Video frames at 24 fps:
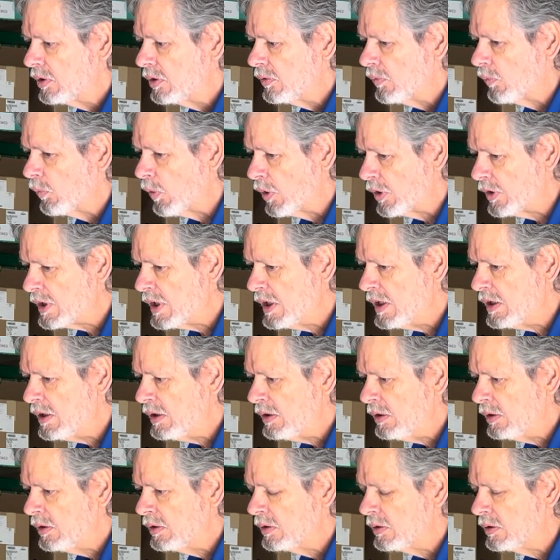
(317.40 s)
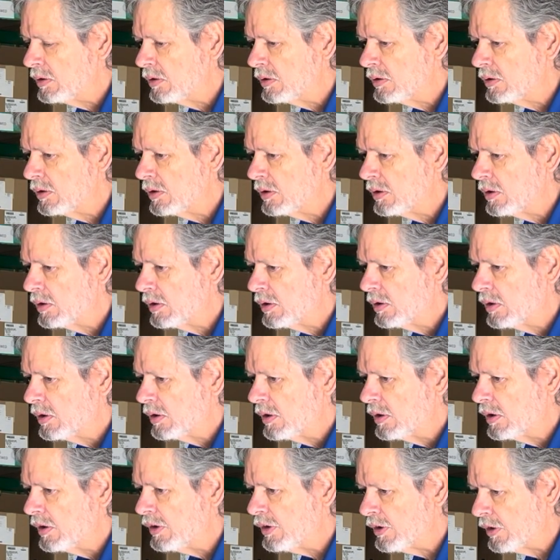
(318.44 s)
working
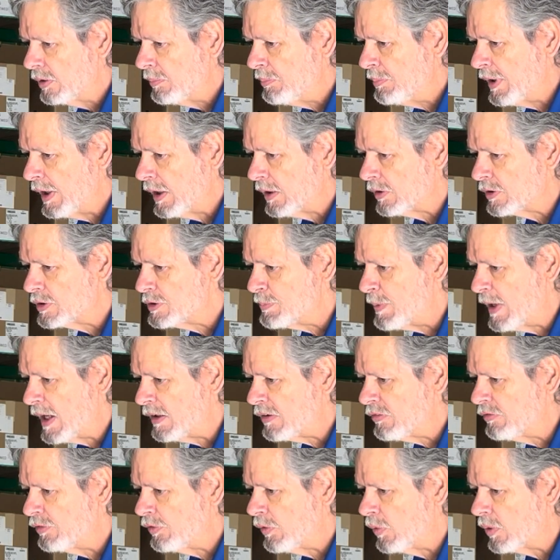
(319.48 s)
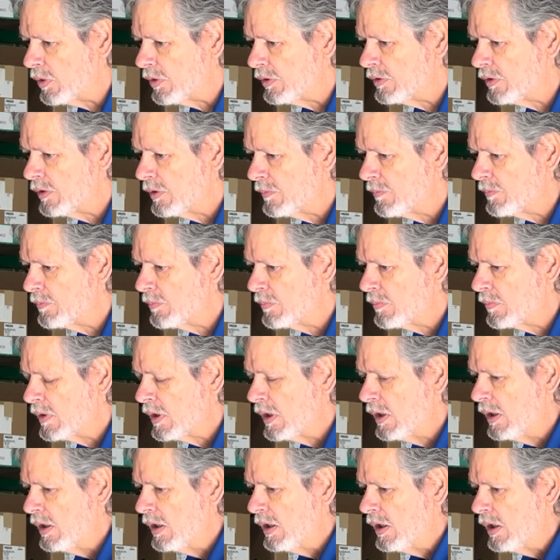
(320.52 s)
your impellers back and forth,
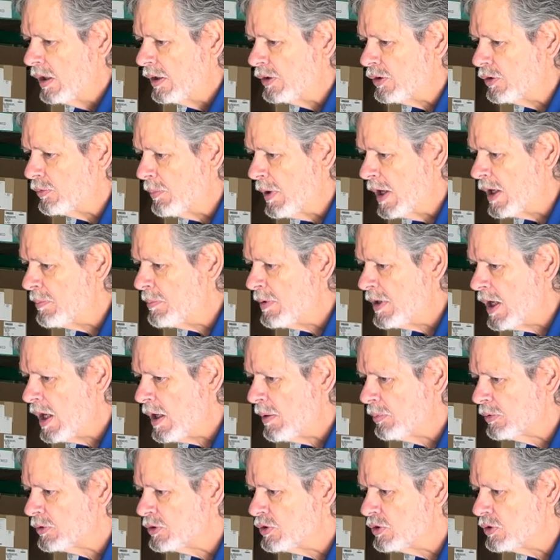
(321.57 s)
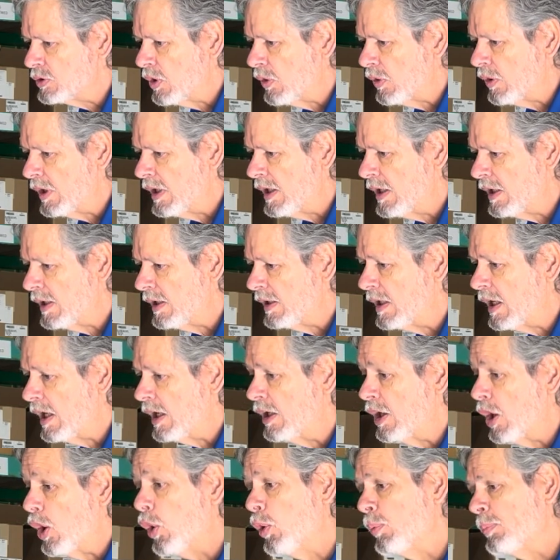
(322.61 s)
you may be able to go ahead and
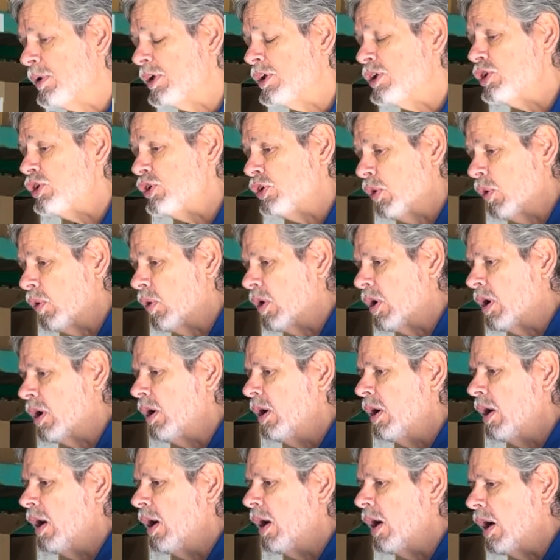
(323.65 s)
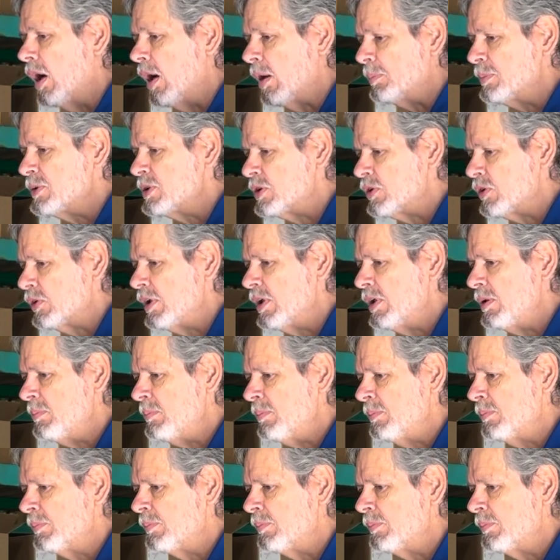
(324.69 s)
open your upstream